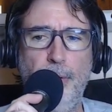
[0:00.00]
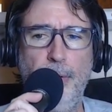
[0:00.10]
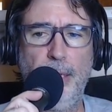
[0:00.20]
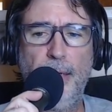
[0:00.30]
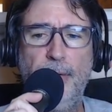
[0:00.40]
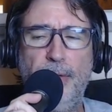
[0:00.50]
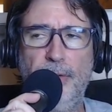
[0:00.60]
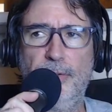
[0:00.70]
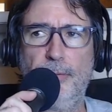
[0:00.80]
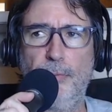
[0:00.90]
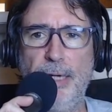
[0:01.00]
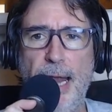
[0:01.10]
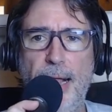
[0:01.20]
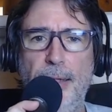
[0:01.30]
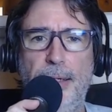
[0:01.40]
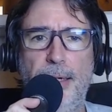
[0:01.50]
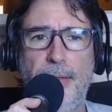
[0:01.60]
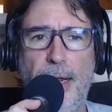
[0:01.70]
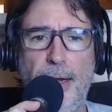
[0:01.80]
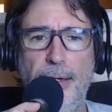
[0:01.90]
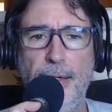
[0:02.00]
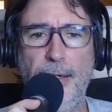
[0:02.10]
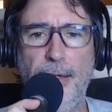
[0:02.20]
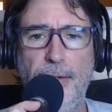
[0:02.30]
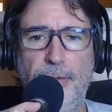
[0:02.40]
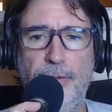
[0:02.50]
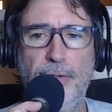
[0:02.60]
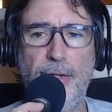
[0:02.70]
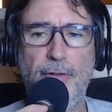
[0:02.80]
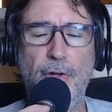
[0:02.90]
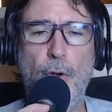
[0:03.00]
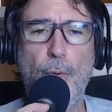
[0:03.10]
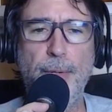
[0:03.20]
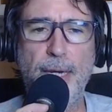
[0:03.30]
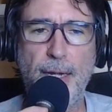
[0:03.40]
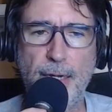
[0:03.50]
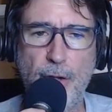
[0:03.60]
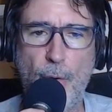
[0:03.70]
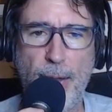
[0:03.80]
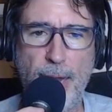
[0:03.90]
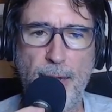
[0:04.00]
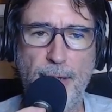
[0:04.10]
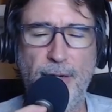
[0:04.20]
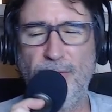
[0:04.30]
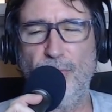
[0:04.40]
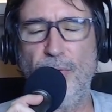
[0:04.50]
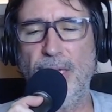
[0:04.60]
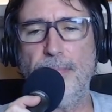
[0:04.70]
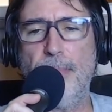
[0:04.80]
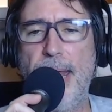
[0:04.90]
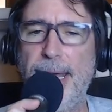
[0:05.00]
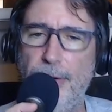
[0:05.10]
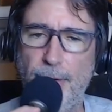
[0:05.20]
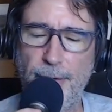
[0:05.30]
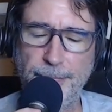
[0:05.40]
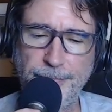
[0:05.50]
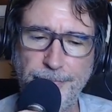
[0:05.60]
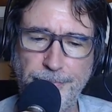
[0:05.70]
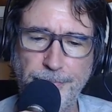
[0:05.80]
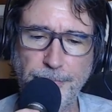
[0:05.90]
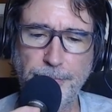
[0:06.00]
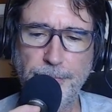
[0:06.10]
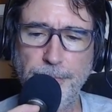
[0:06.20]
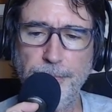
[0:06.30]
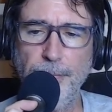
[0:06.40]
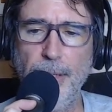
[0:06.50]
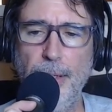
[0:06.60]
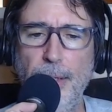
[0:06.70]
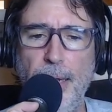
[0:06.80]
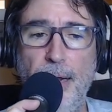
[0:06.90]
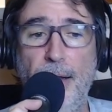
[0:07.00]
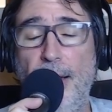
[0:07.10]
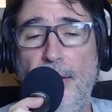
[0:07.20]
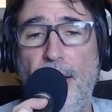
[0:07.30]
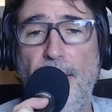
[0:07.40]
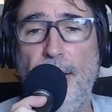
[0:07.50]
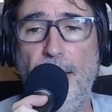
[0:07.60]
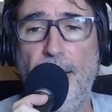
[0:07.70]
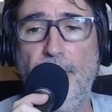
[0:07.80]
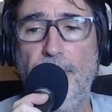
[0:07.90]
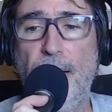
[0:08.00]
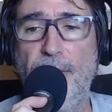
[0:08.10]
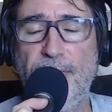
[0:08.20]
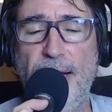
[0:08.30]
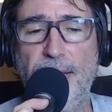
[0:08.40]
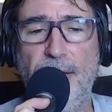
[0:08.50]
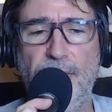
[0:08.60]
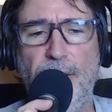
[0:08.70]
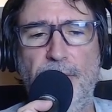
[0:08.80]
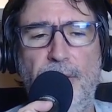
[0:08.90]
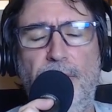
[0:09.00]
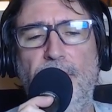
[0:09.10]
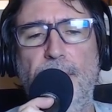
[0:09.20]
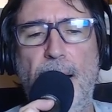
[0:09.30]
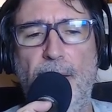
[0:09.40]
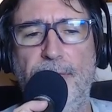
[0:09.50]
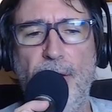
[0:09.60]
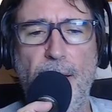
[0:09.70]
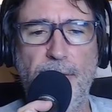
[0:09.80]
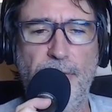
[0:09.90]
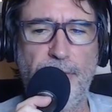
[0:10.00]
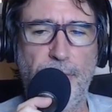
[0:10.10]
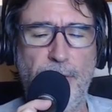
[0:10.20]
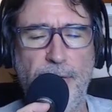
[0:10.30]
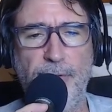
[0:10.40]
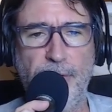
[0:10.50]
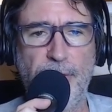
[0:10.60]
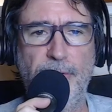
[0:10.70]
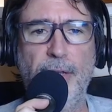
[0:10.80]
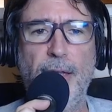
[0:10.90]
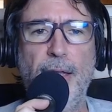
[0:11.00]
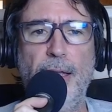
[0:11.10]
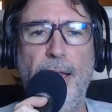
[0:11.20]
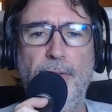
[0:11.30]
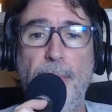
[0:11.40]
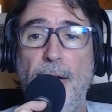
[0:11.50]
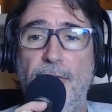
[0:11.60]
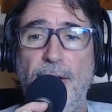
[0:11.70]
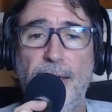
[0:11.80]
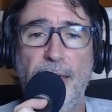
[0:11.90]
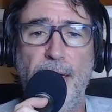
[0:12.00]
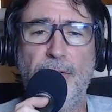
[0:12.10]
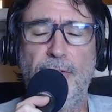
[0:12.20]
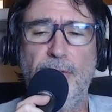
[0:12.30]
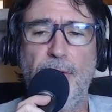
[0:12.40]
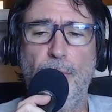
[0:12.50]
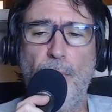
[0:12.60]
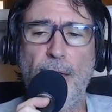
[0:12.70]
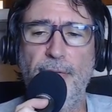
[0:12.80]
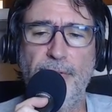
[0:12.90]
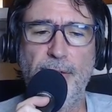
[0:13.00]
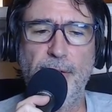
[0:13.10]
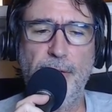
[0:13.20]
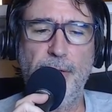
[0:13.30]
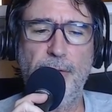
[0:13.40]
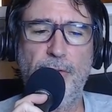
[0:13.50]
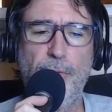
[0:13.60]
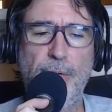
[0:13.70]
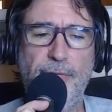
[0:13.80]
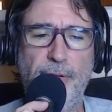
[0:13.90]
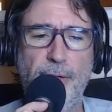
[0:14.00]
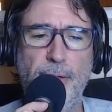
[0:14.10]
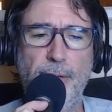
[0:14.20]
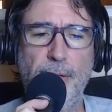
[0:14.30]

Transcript: in this reality that is has no beginning, no end, it doesn't really matter. And, and, and as a matter of fact, it doesn't it doesn't matter if God exists or doesn't exist. As a matter of fact, it's irrelevant to even